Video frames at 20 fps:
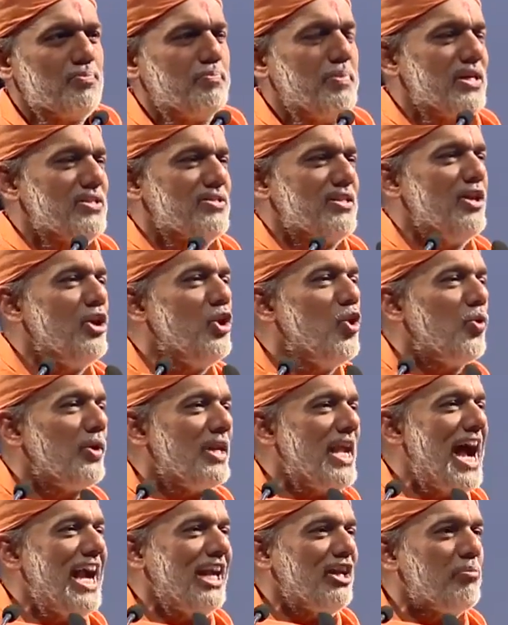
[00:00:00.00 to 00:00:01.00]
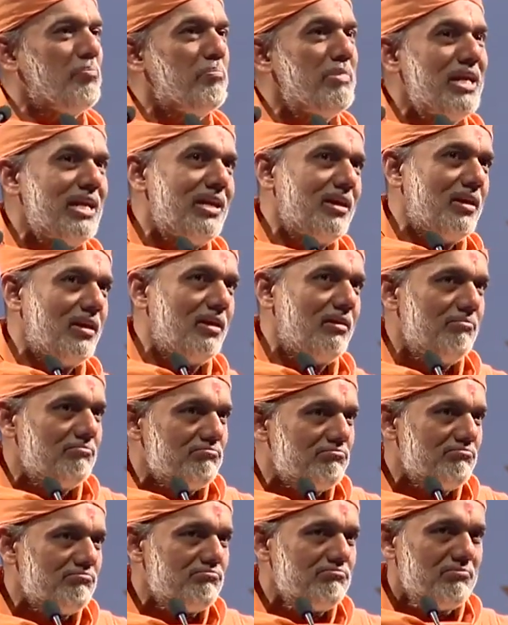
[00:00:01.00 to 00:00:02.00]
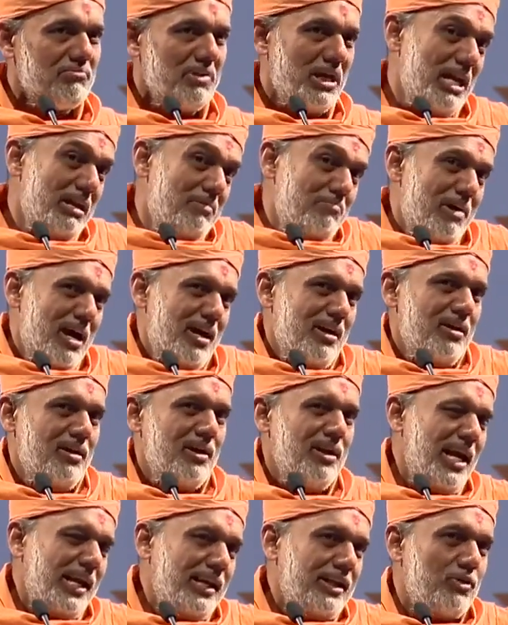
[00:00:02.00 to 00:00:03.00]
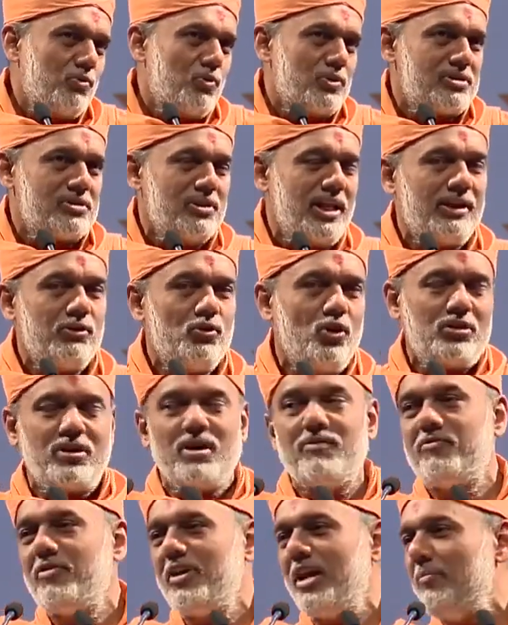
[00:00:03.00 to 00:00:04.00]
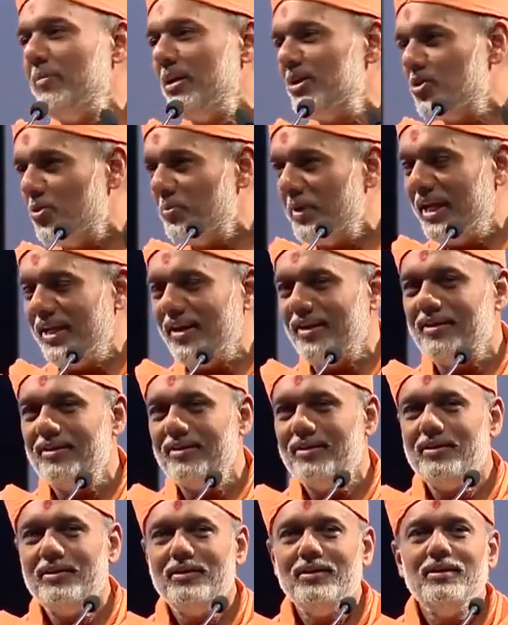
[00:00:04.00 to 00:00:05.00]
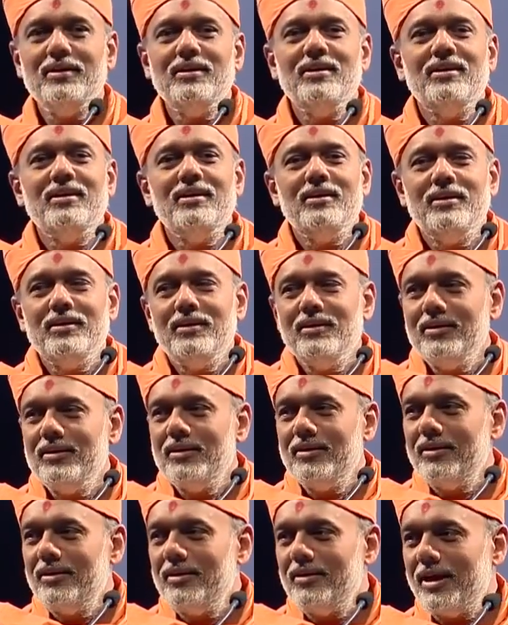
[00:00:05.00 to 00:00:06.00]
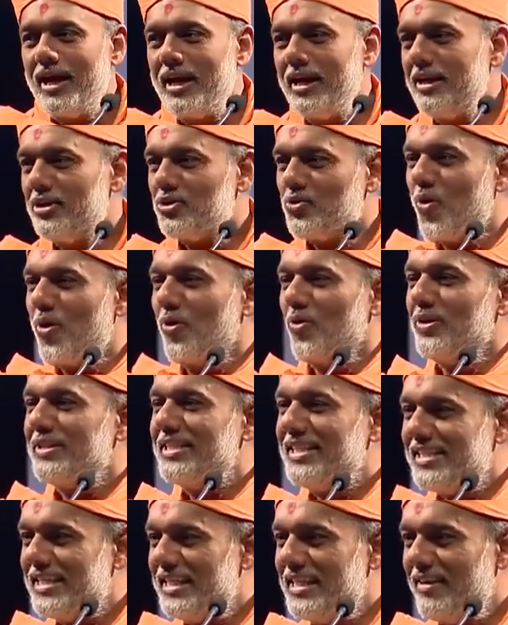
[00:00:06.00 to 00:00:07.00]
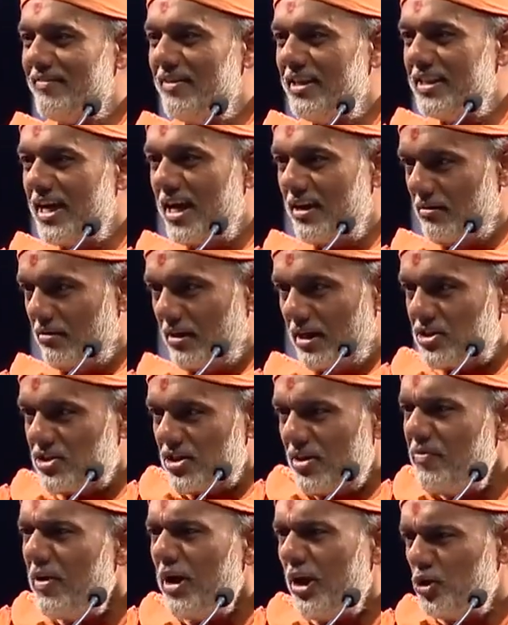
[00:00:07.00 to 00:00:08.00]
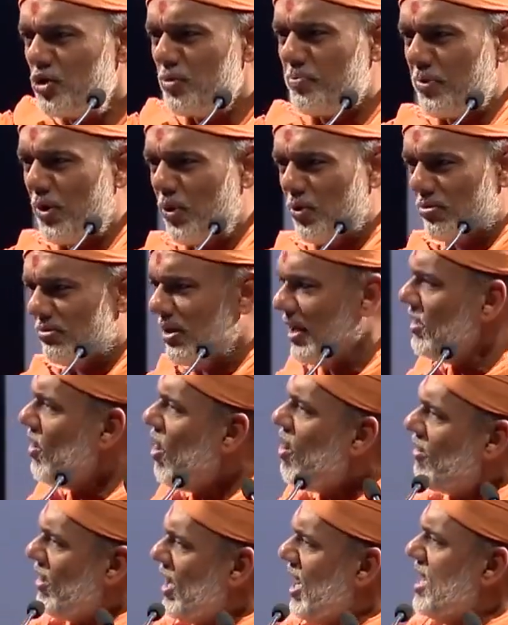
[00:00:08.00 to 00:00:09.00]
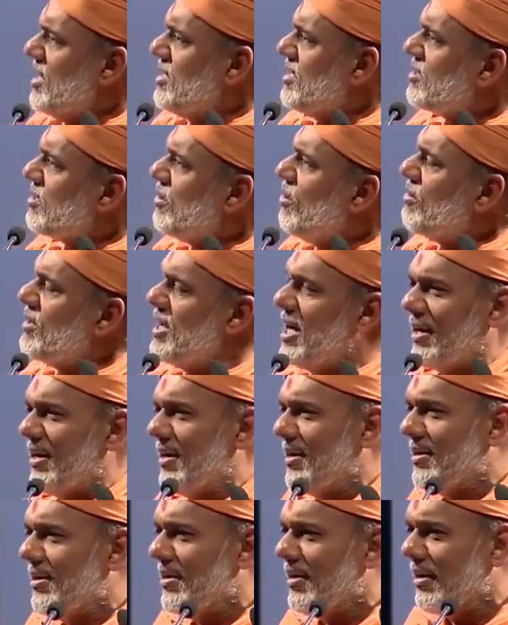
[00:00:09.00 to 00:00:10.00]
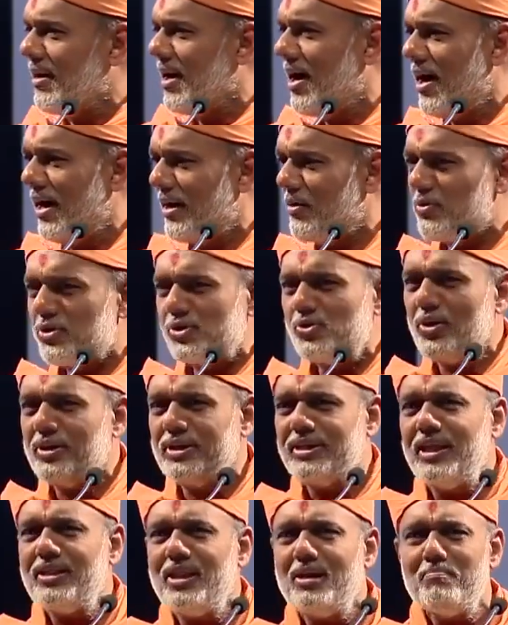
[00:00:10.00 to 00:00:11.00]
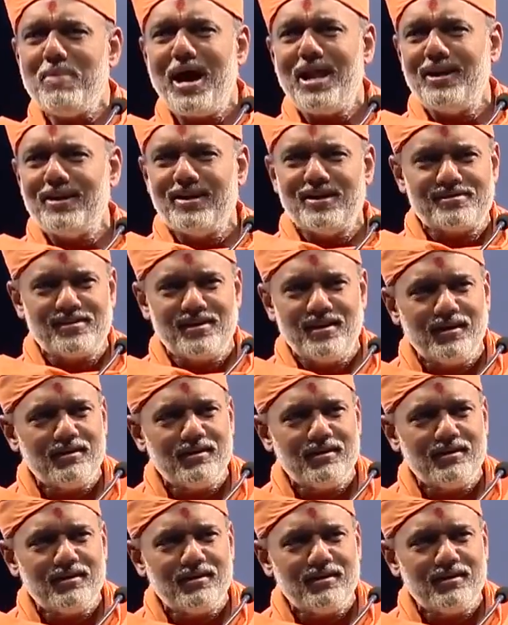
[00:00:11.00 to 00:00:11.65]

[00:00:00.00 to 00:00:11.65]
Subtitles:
person looked at me in my, like it was like not comfortable to me, and it is caught on CCTV, then it's difficult to prove that, okay, I just looked at it. It was nothing malignant in